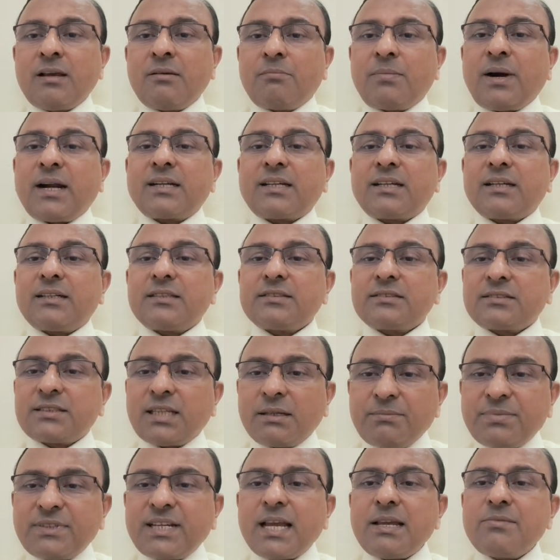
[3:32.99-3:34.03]
But
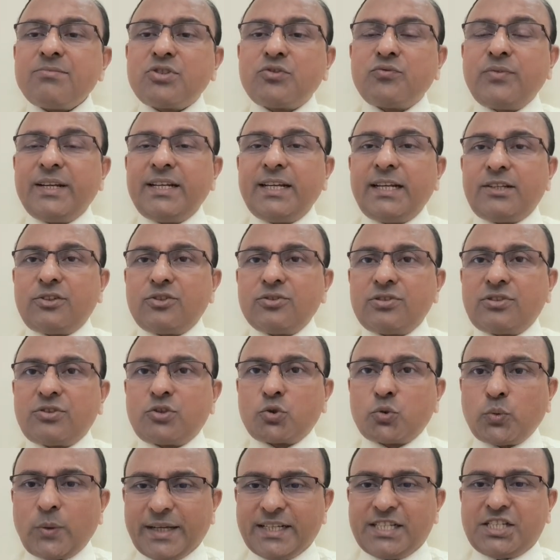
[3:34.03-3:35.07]
sometimes we need to
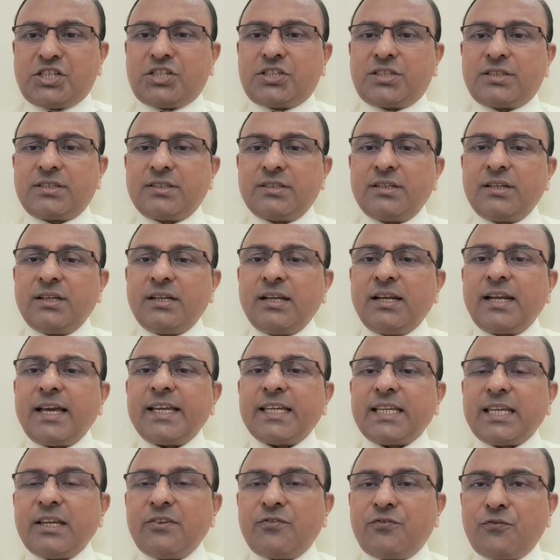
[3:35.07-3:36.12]
switch.
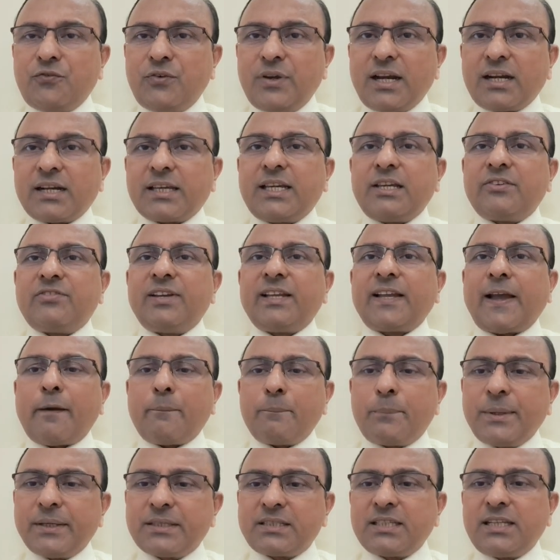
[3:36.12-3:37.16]
Like if we are giving
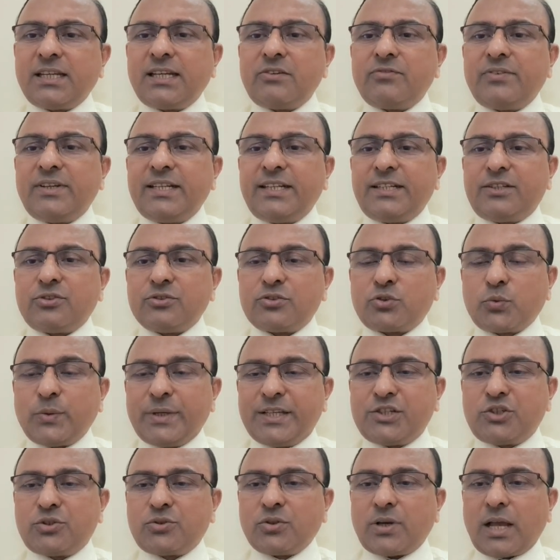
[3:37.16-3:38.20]
ampicillin, we need to
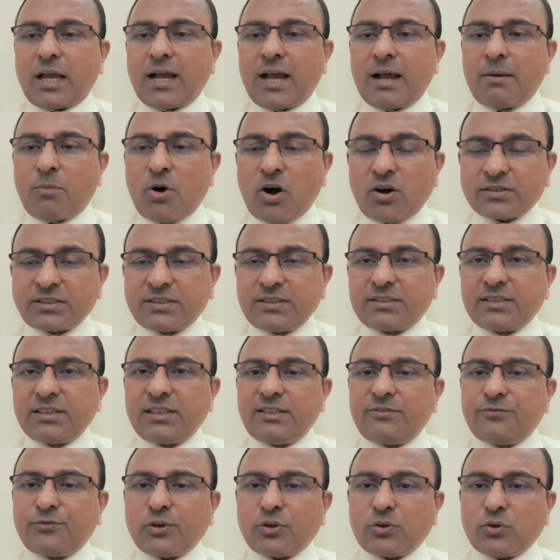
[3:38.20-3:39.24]
switch to
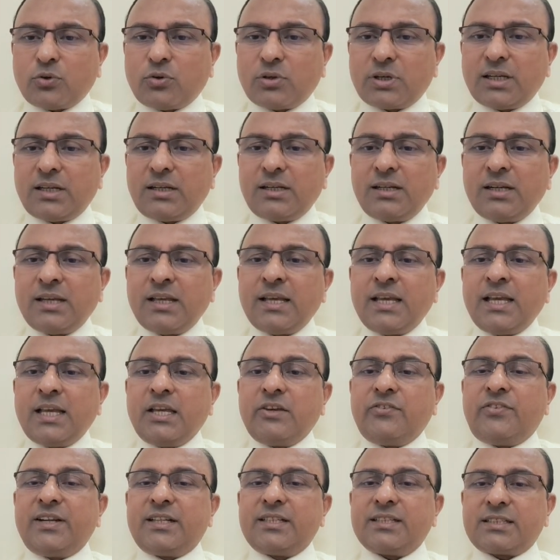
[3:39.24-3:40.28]
amoxicillin for oral.
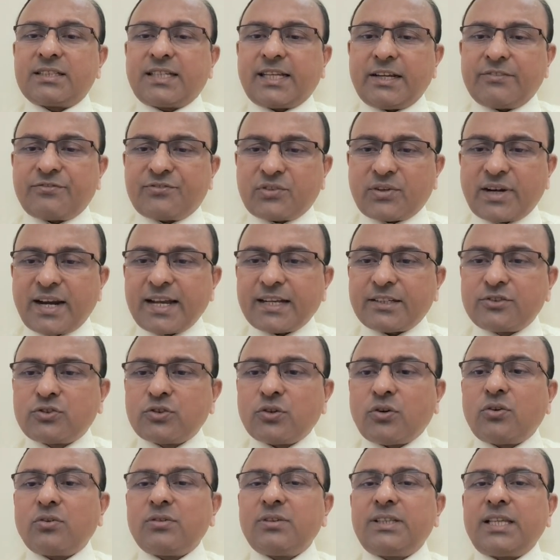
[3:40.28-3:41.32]
If it is
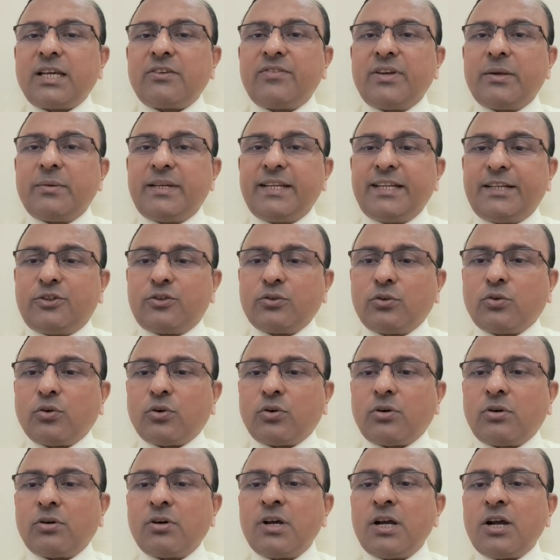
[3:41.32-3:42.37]
ceftriaxone, then we need to
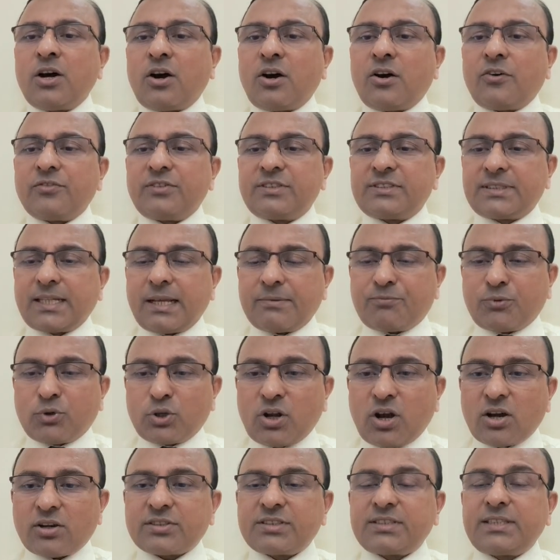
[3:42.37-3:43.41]
go on
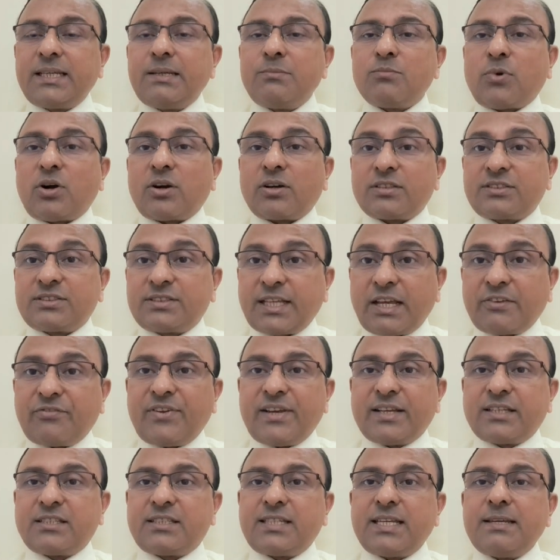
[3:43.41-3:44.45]
cefodoxime or
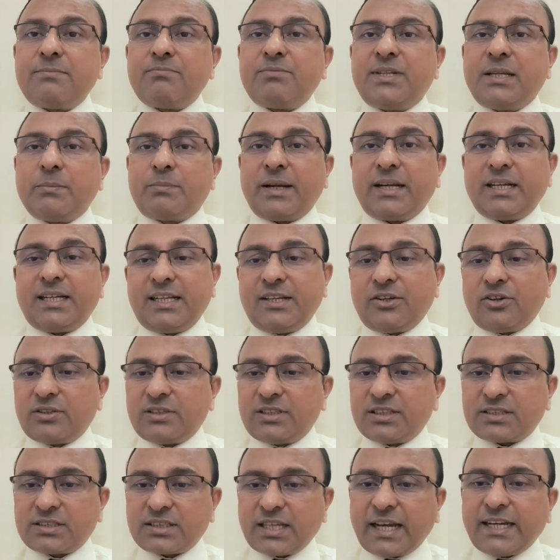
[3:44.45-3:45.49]
cefixime depending on
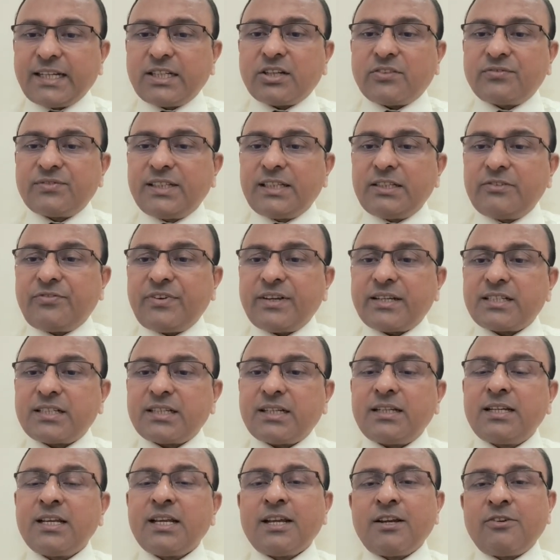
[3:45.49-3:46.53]
the site of the
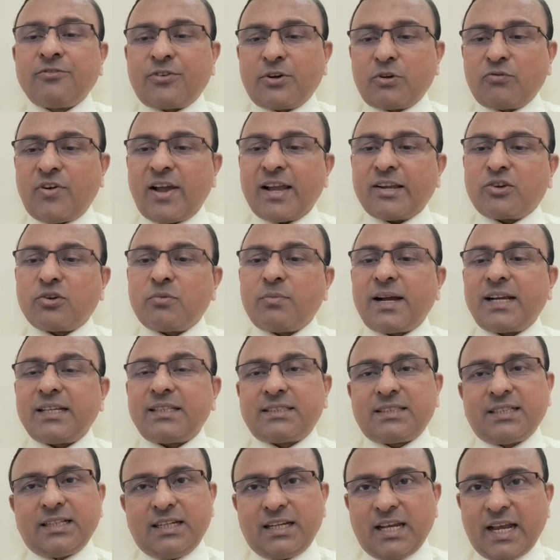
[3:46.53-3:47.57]
infection, for
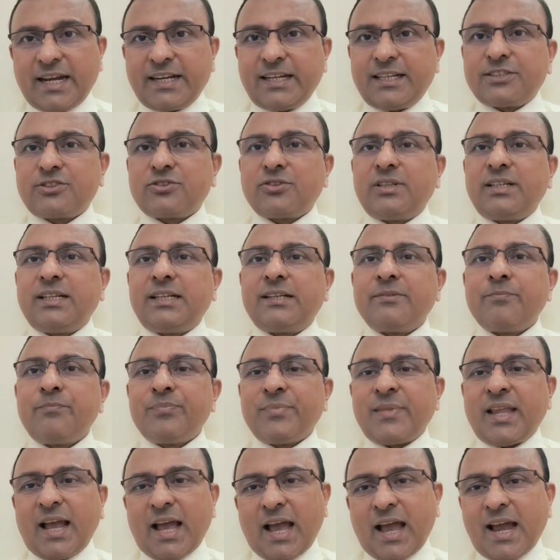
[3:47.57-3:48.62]
vancomycin, linezolid,
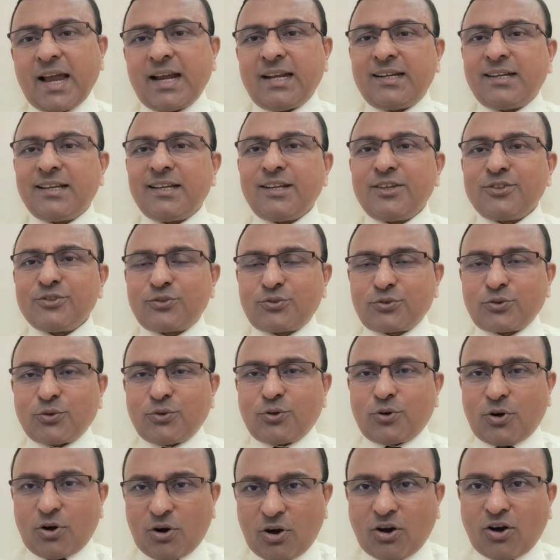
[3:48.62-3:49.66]
and
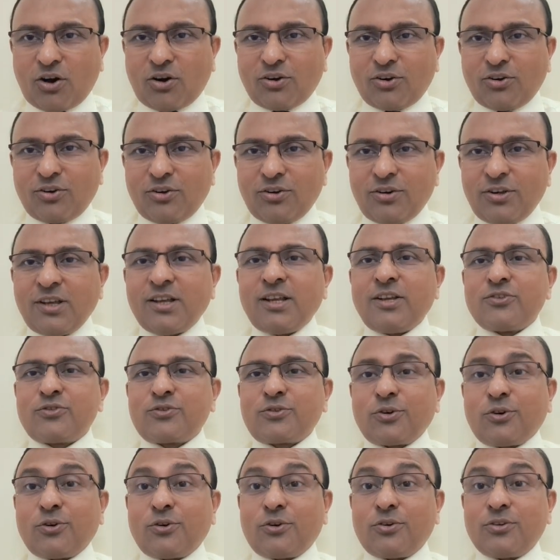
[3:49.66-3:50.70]
so on.
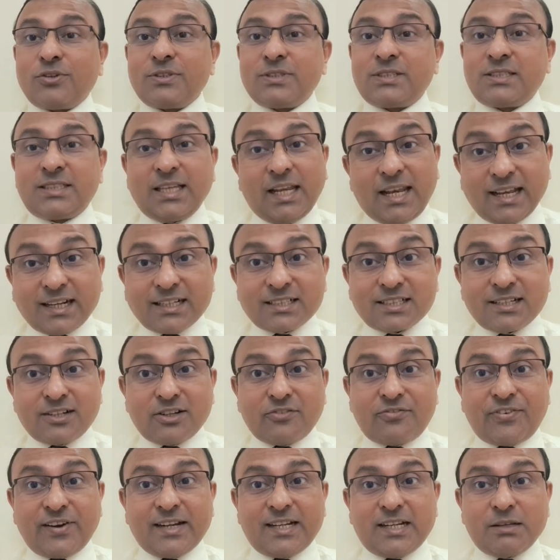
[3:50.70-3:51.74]
So selection
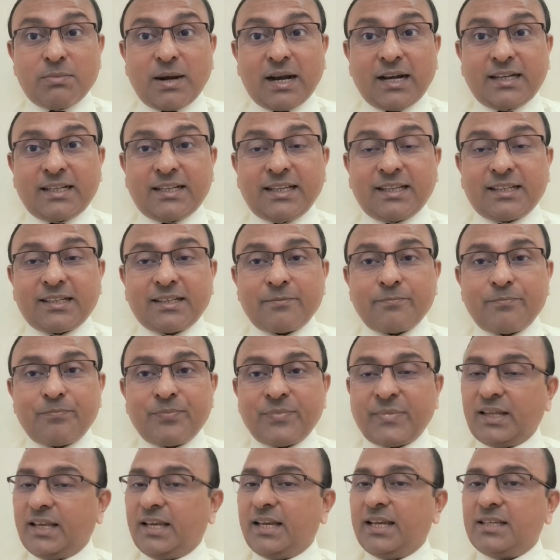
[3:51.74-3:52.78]
of antibiotic
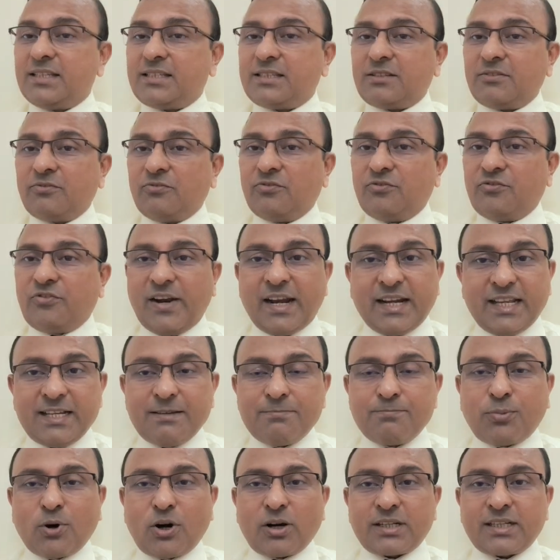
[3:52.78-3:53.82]
is very
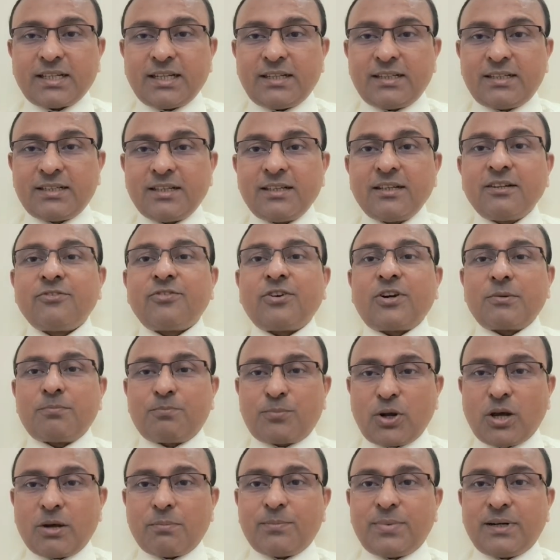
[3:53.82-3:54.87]
important for
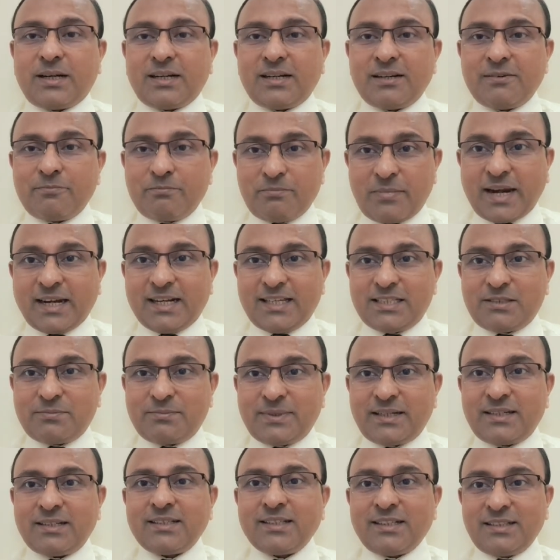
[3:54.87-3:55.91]
proper
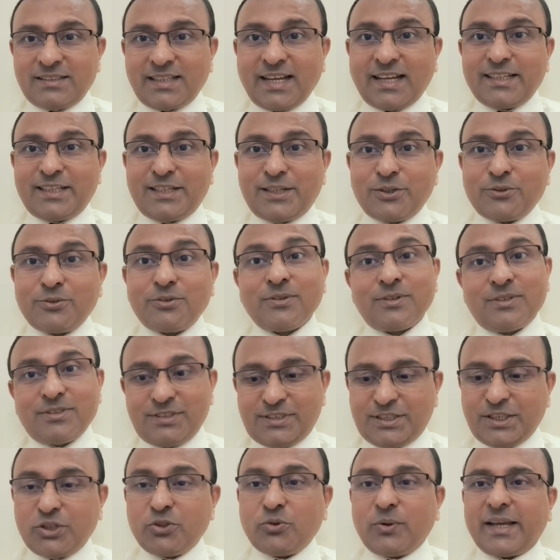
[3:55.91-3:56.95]
management. Thank you.
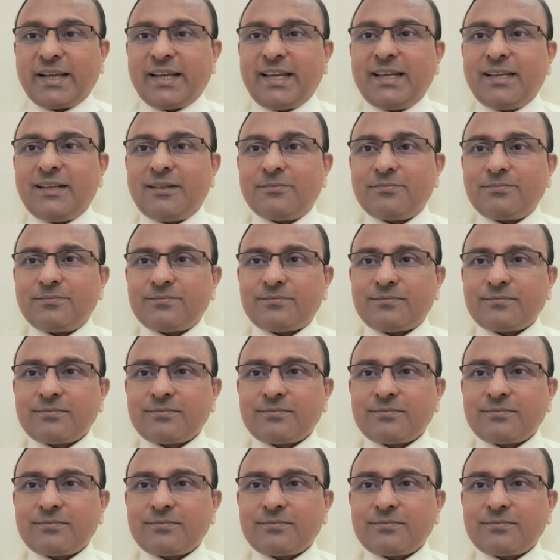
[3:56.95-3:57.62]
See you again.